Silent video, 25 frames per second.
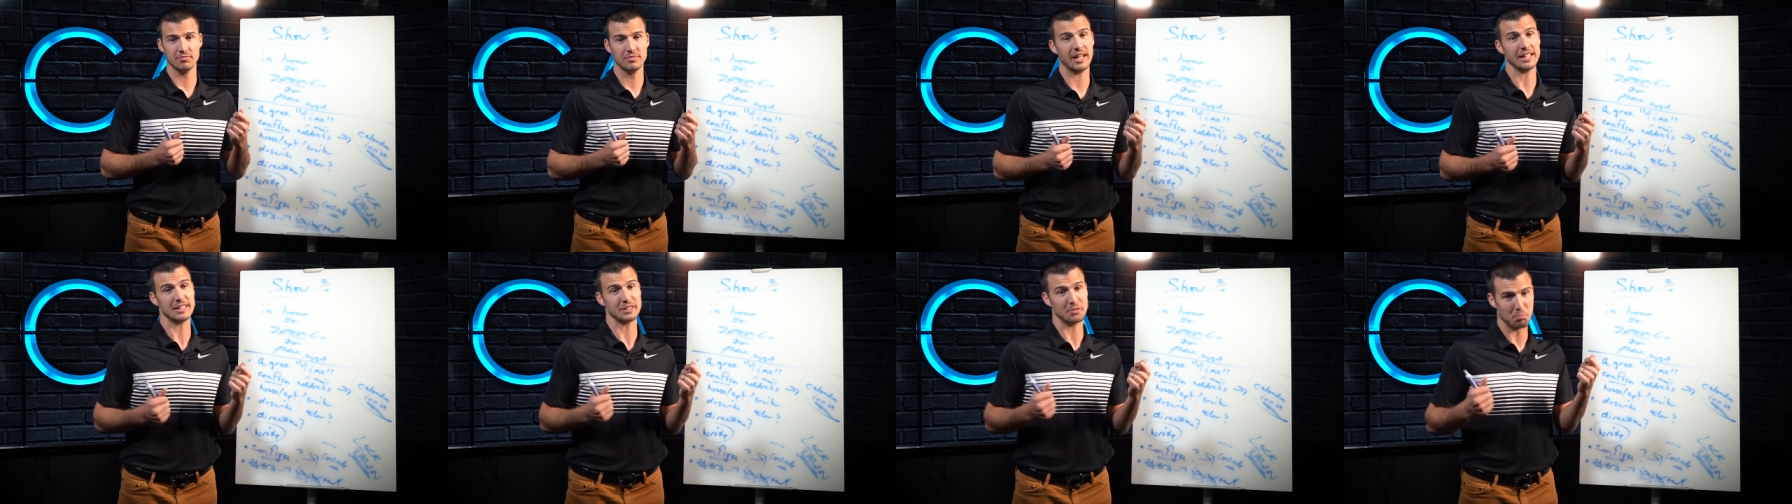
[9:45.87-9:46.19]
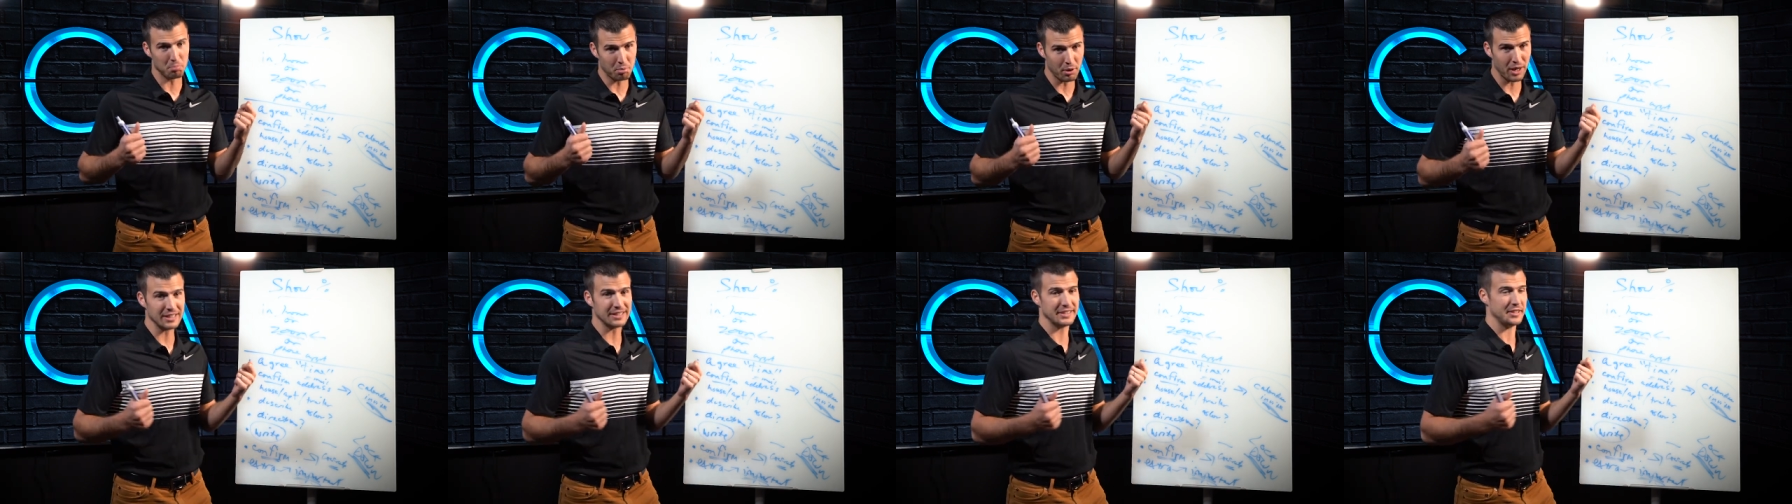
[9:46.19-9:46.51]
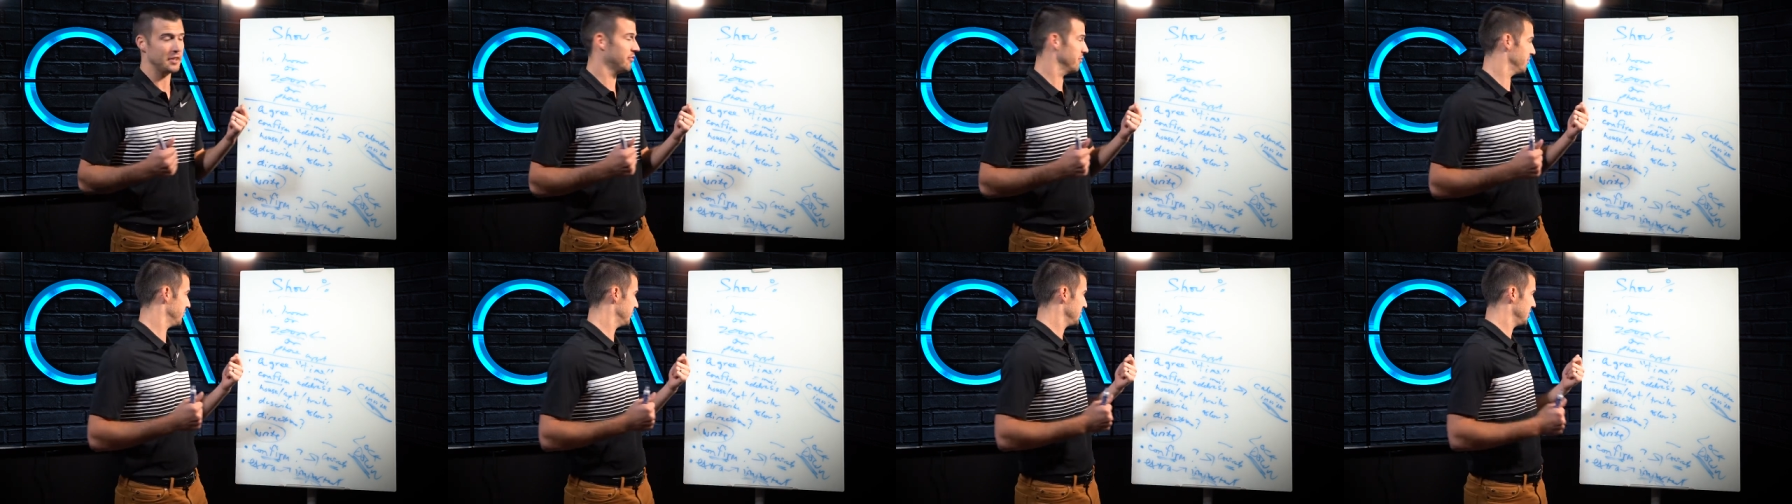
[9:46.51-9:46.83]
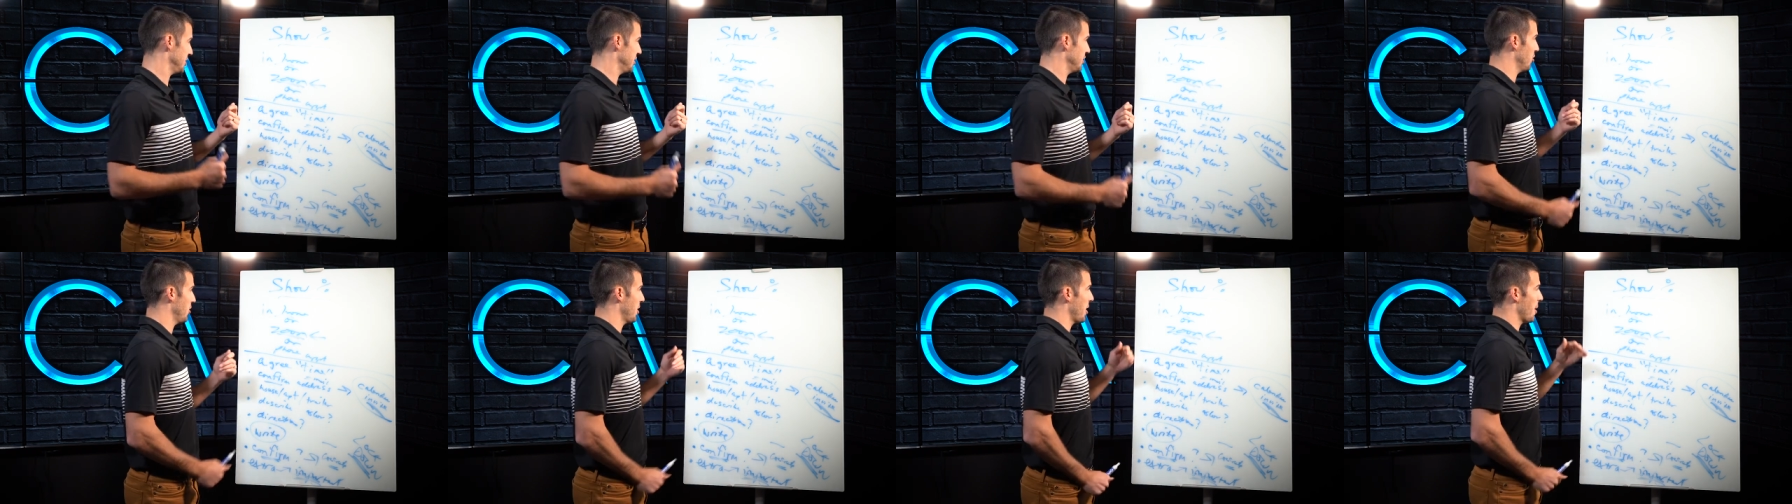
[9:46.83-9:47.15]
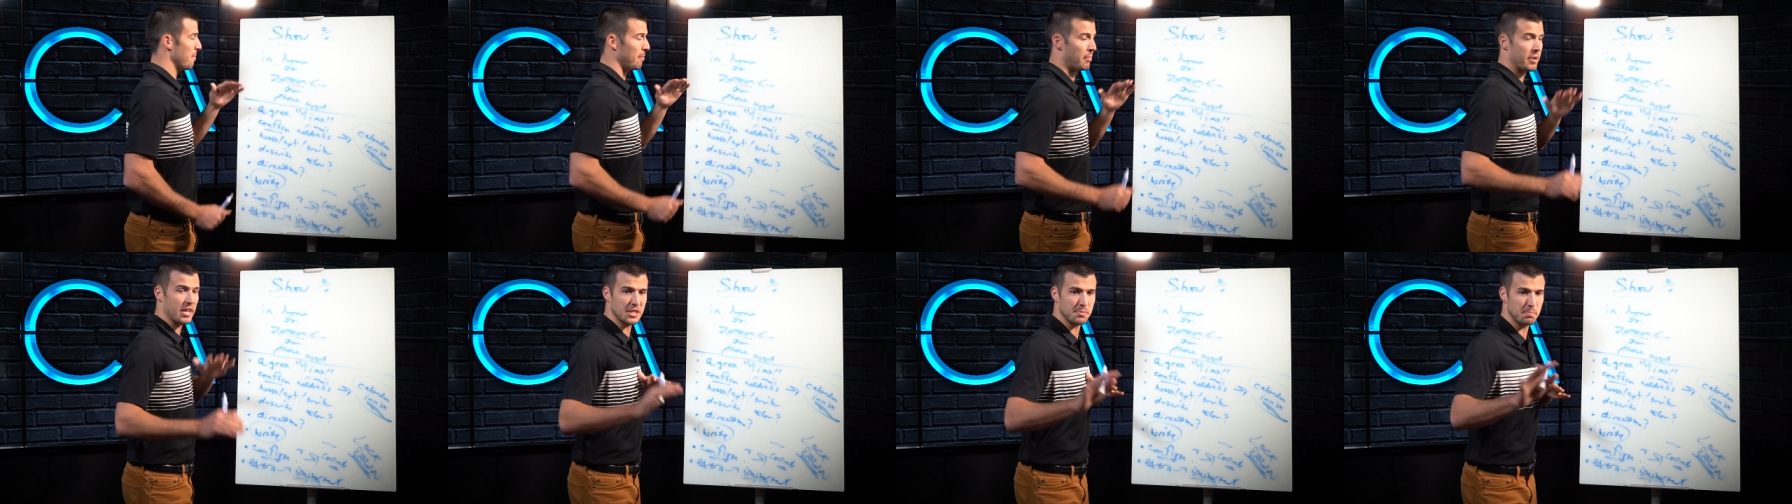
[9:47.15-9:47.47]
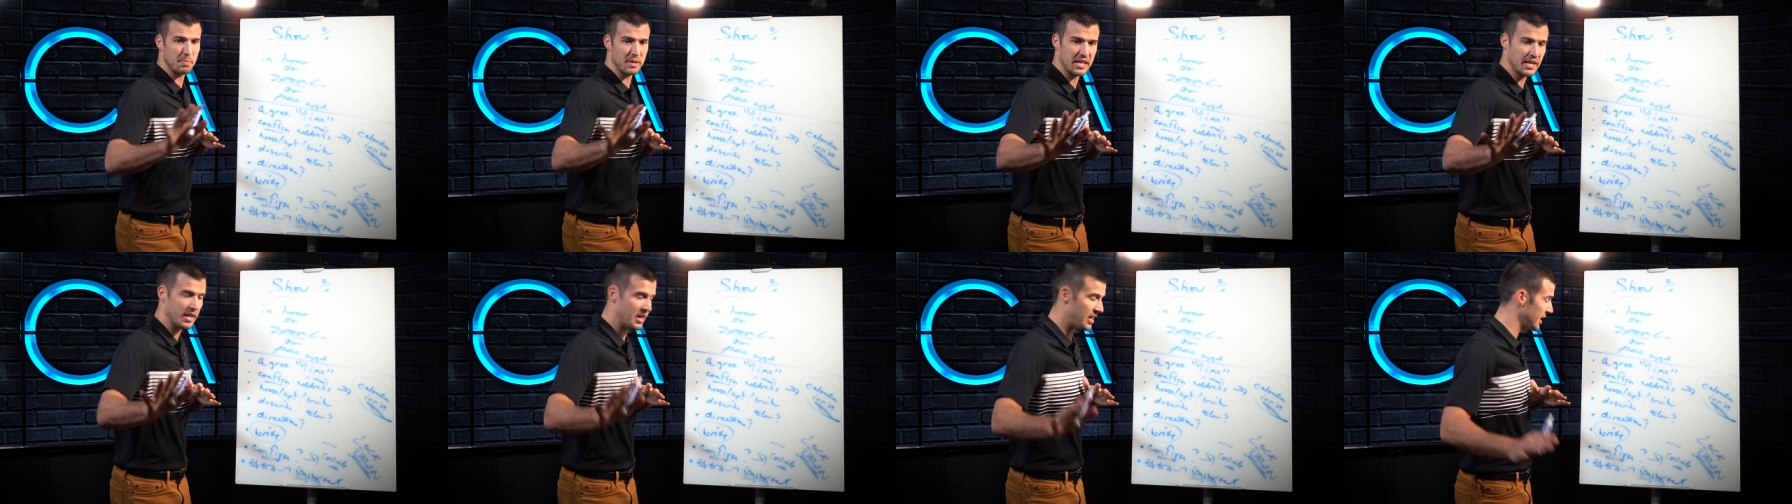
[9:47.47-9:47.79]
That's impressive, you know? But it's
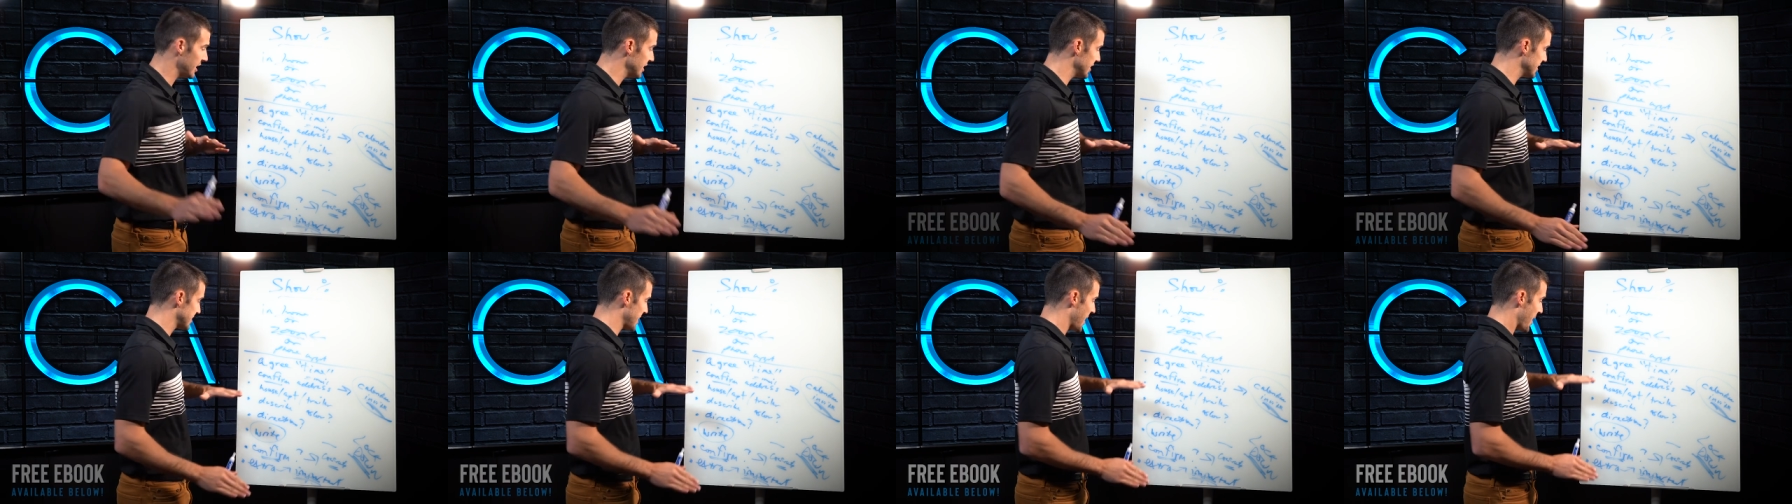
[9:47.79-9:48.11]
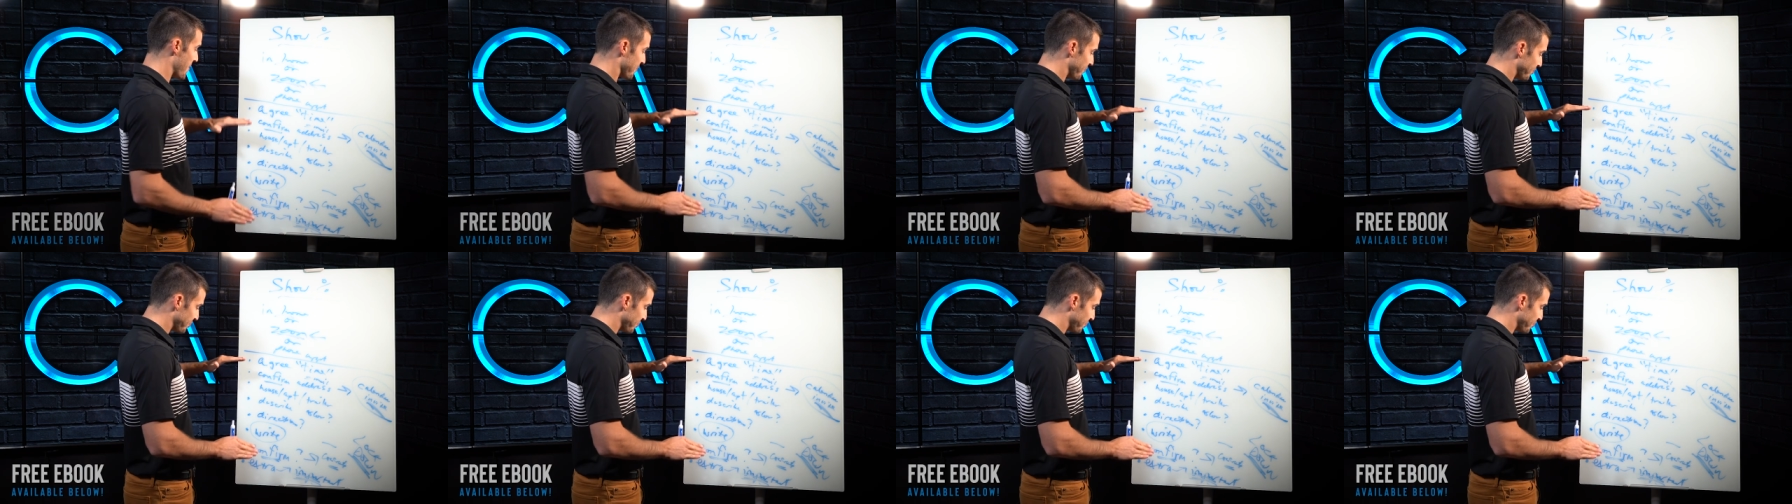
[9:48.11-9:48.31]
because